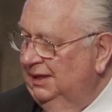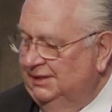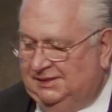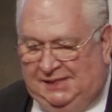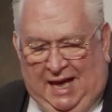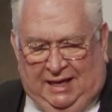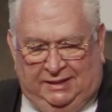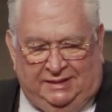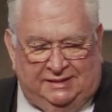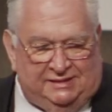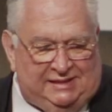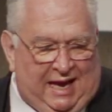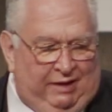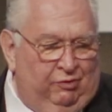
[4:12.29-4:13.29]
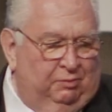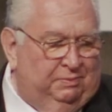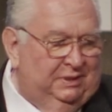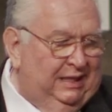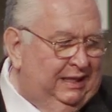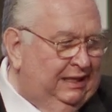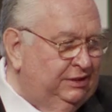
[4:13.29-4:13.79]
It's not a
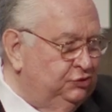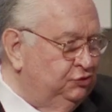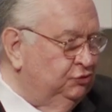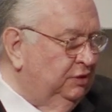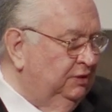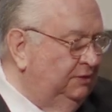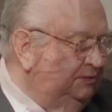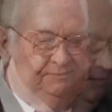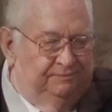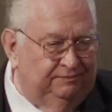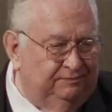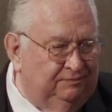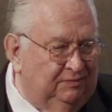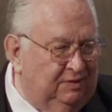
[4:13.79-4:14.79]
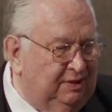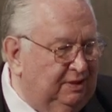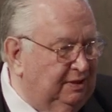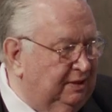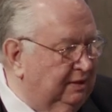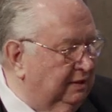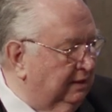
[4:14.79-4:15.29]
desirable extra.
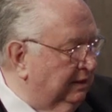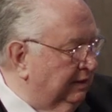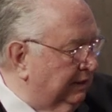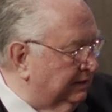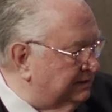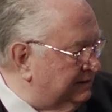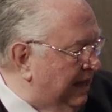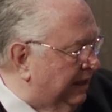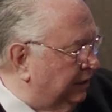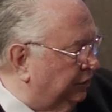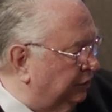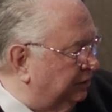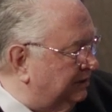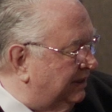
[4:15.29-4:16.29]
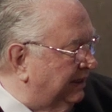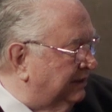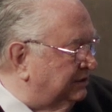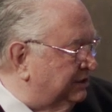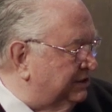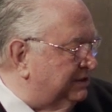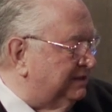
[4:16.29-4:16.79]
It's not a good
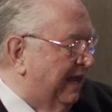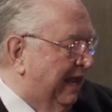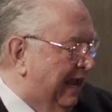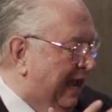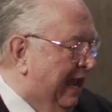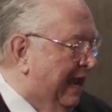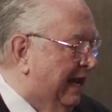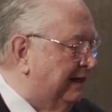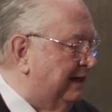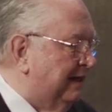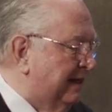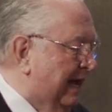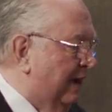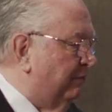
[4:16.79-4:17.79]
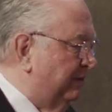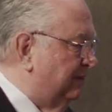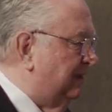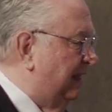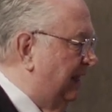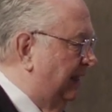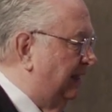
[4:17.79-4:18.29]
thing just to add now
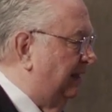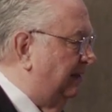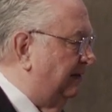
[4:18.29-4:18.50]
and then.